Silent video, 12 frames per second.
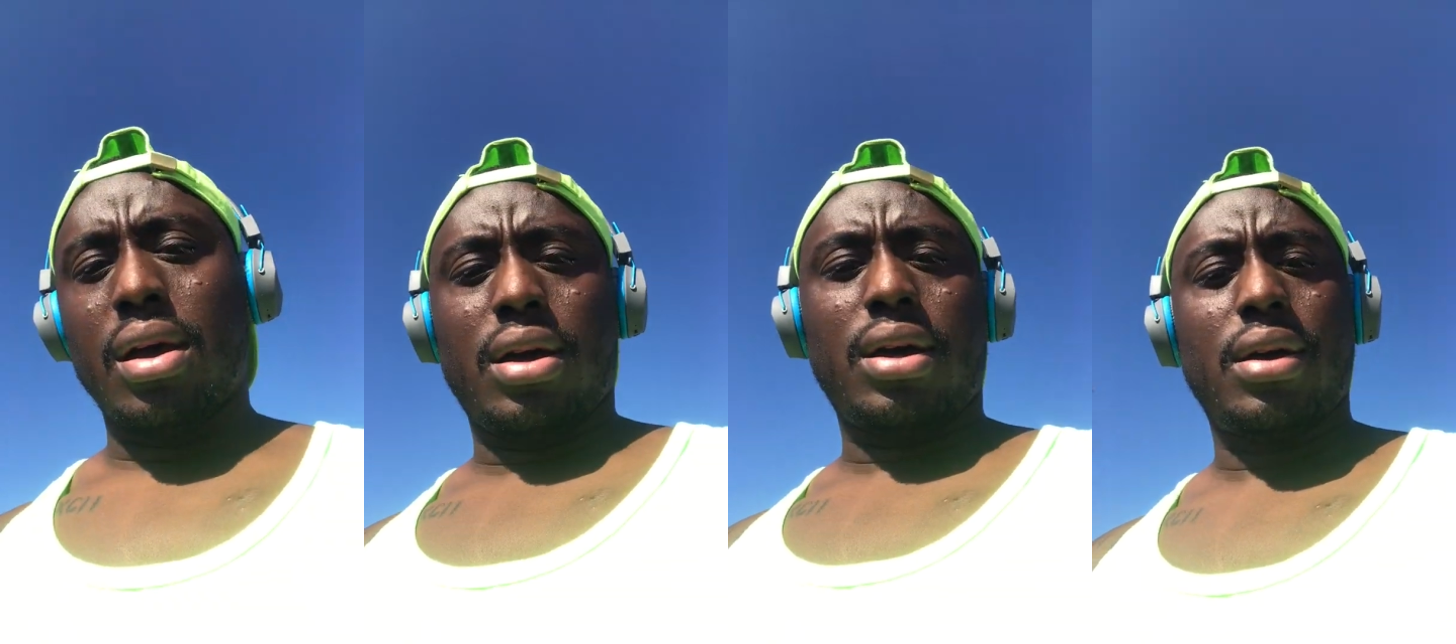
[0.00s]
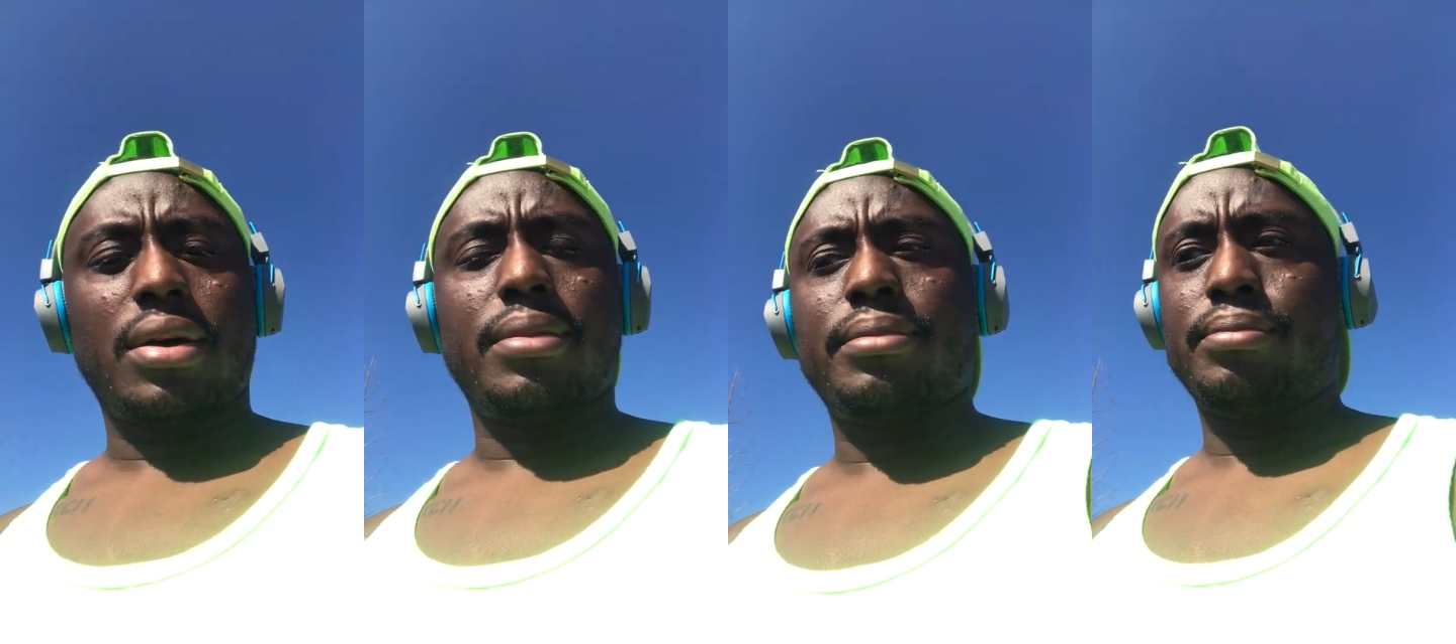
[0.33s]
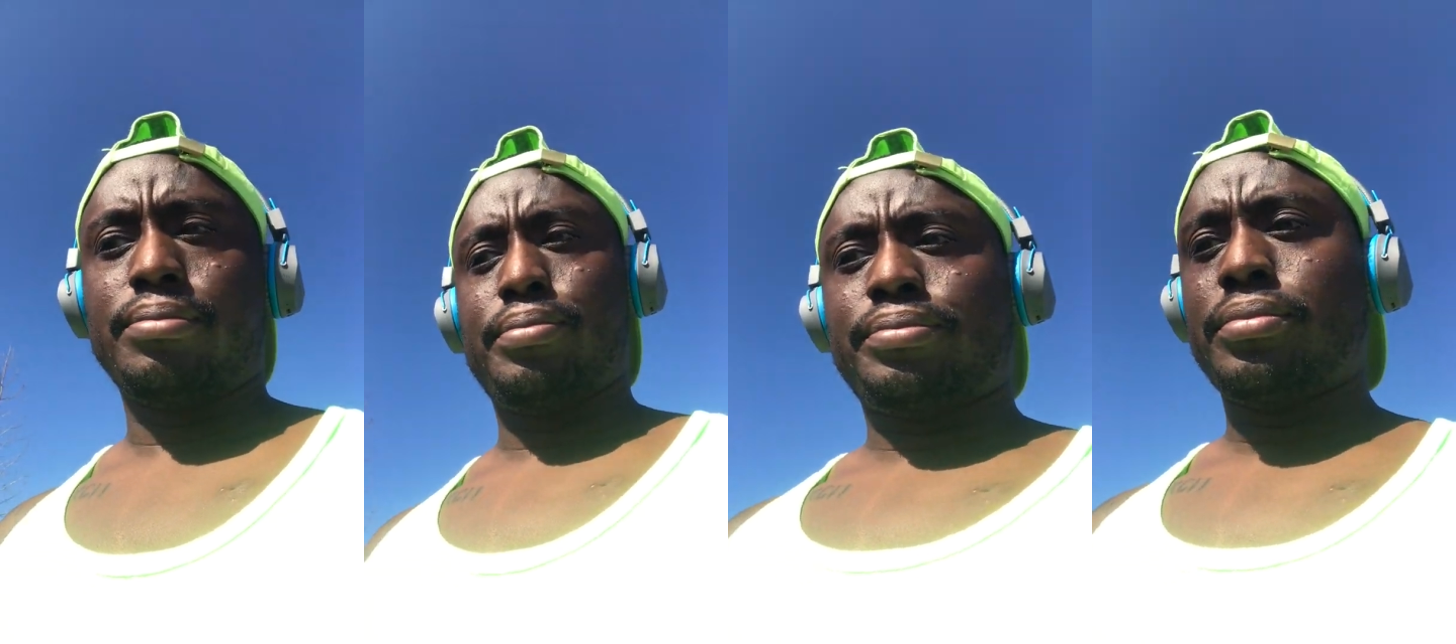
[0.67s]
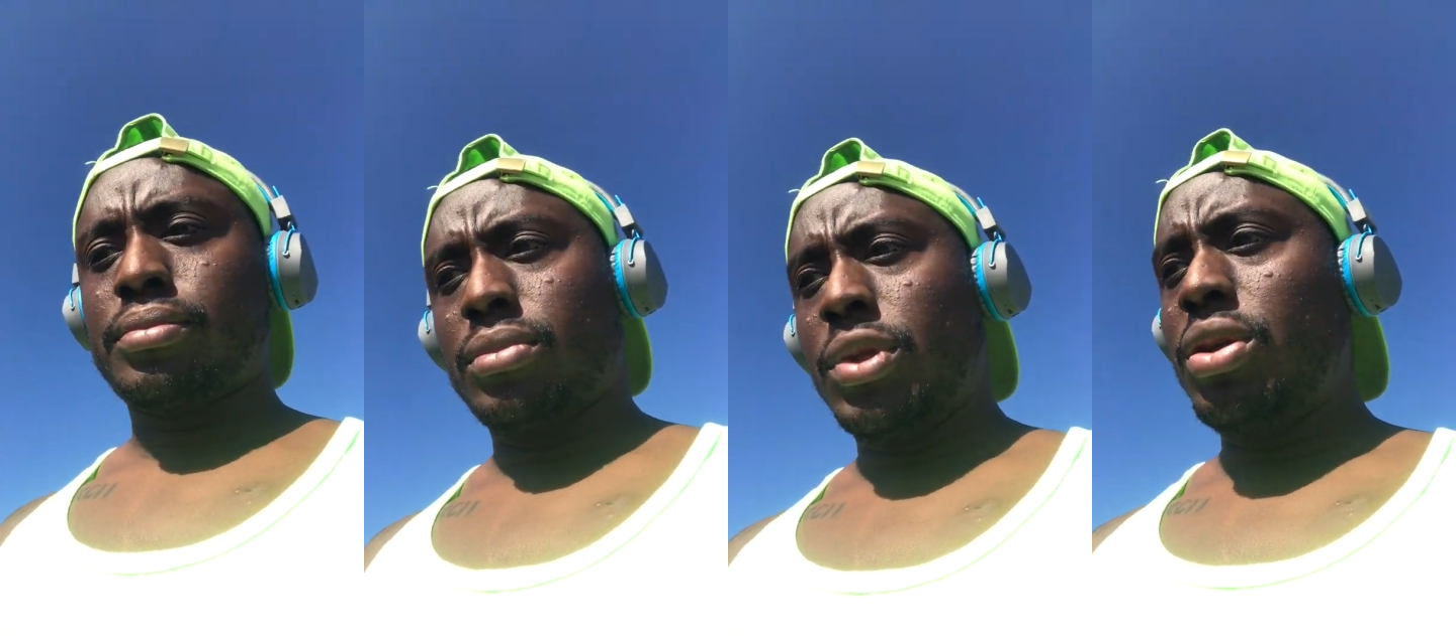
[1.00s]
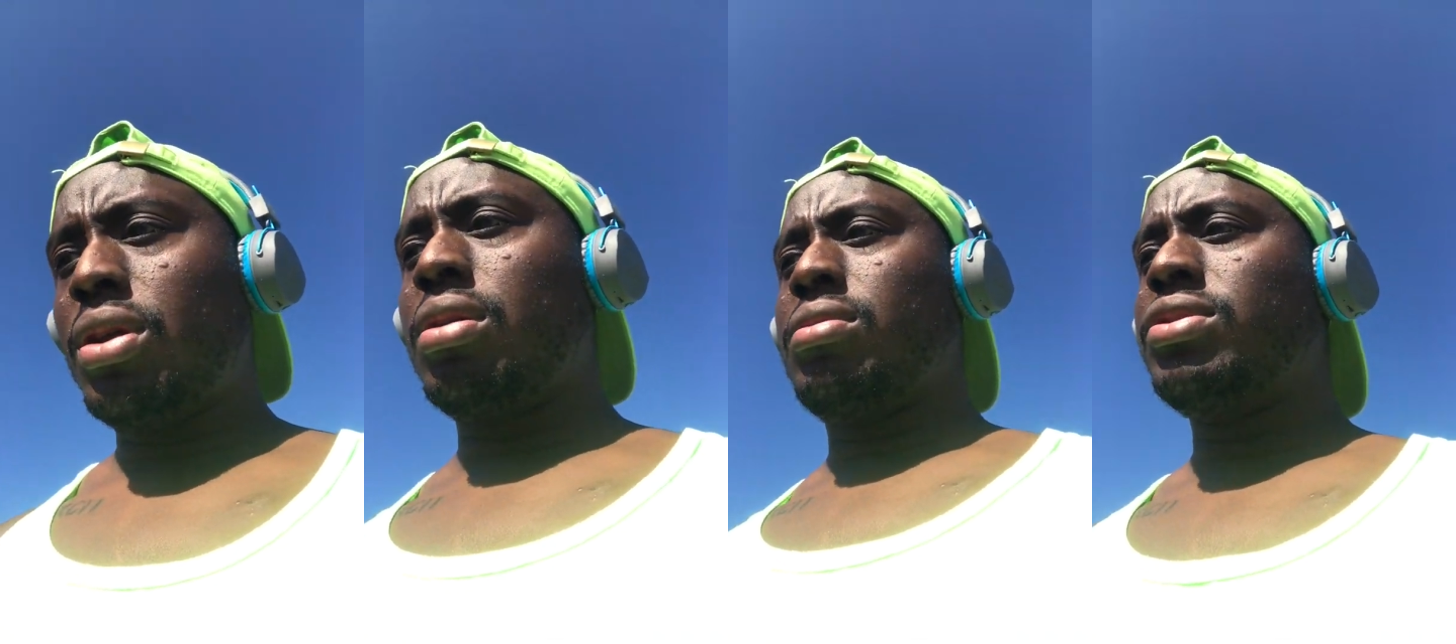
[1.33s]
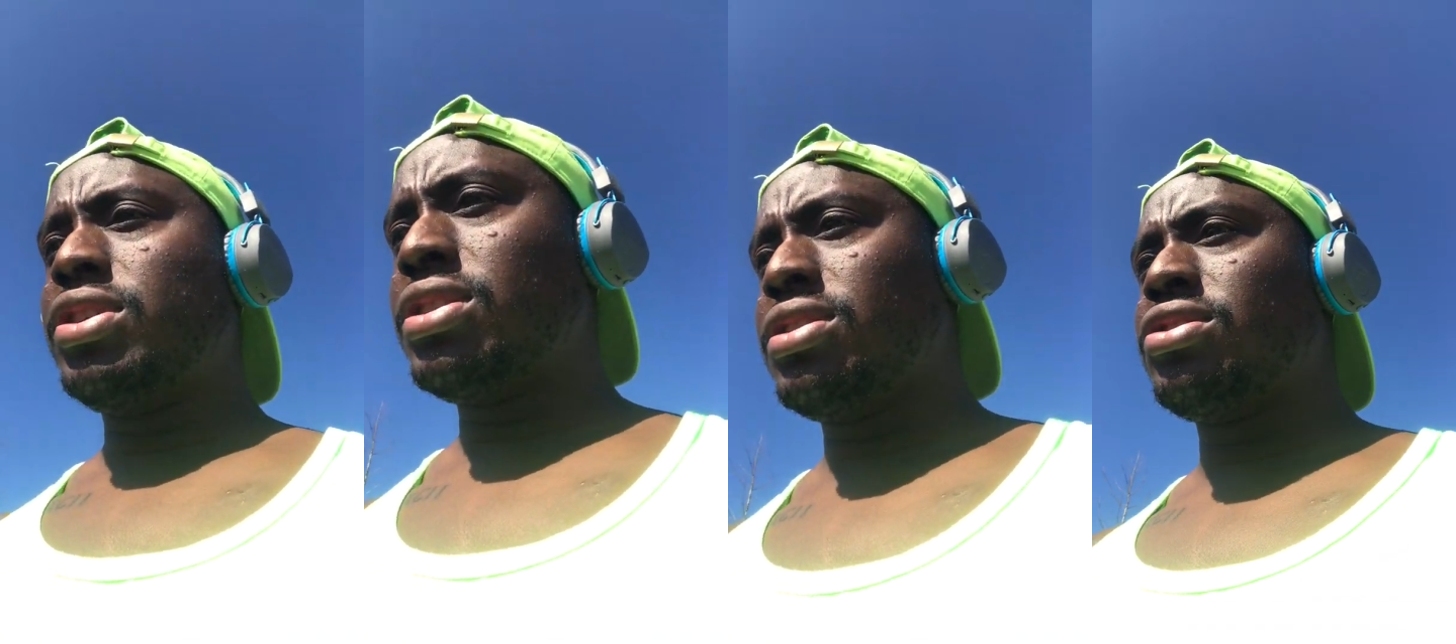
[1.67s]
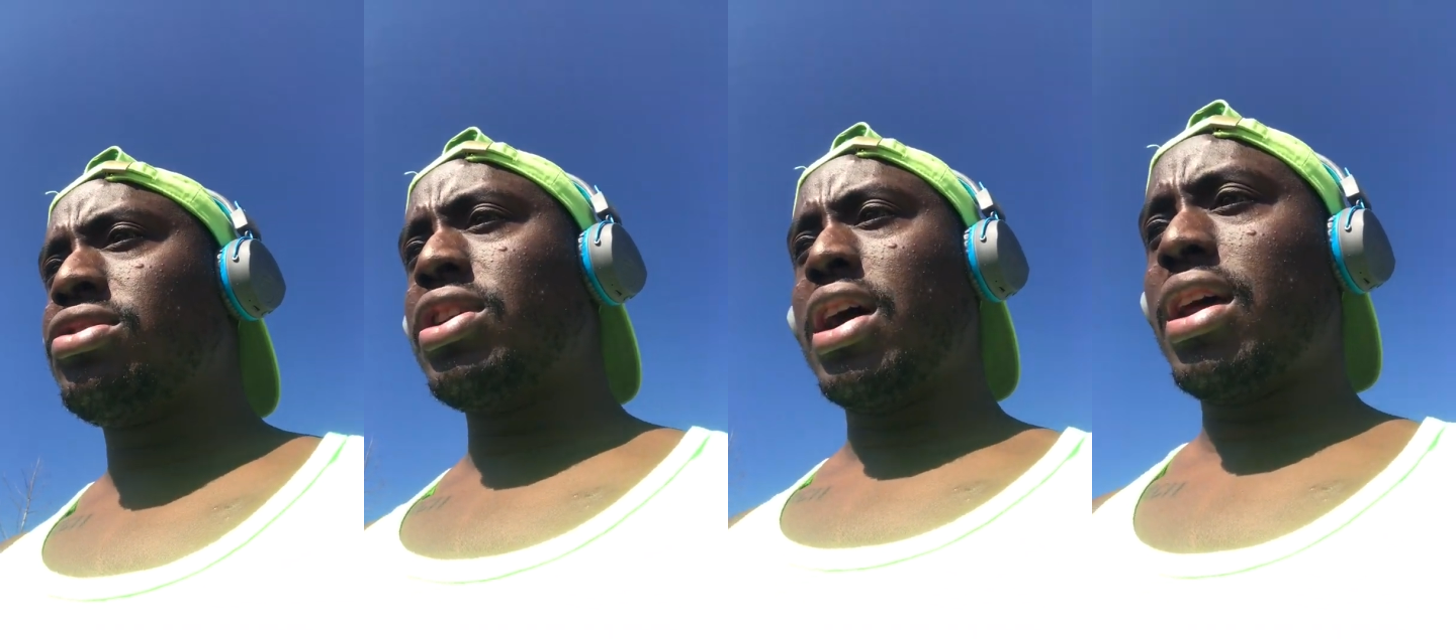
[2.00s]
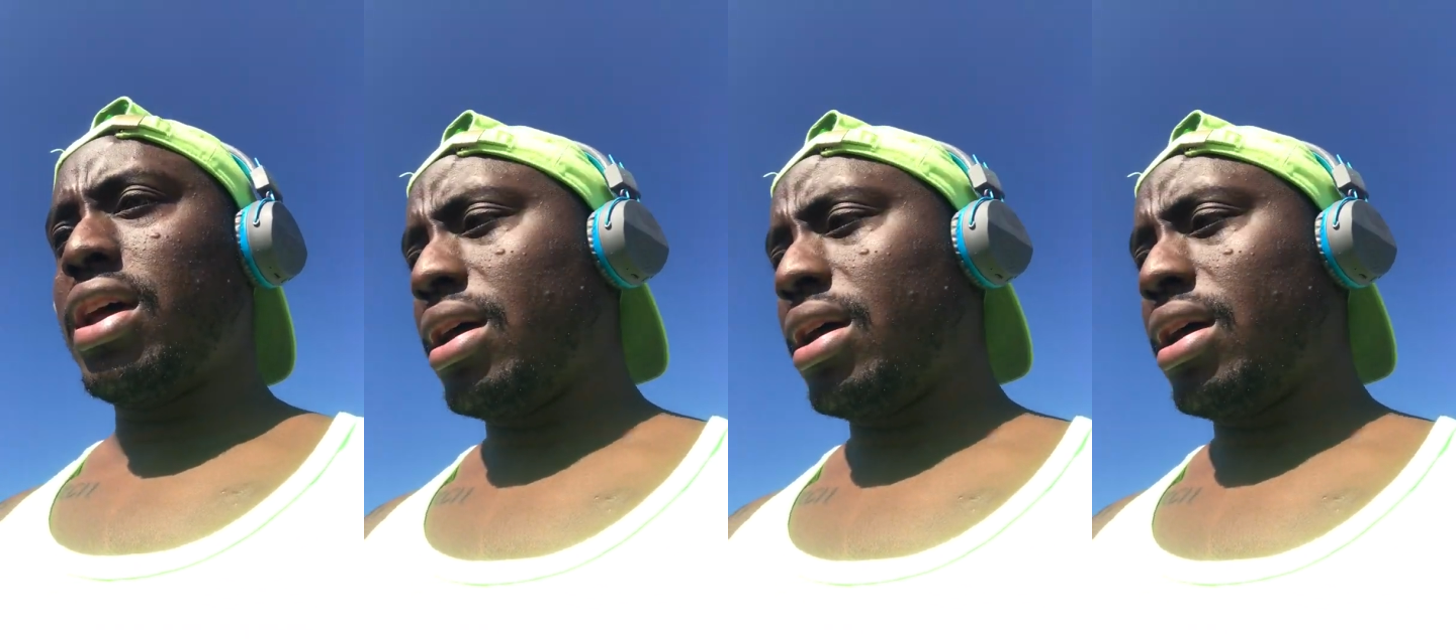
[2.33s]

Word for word: Um, you know, just try